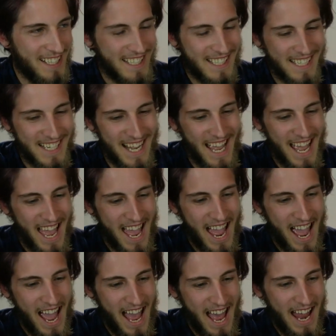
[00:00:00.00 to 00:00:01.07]
us.
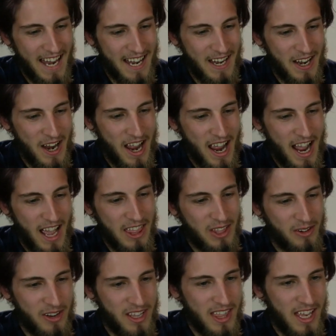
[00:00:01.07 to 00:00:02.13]
And
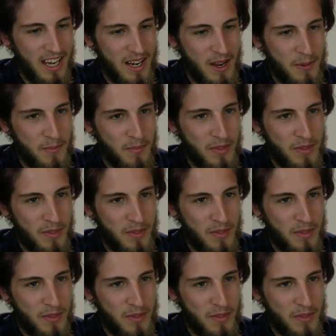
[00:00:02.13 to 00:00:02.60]
three, that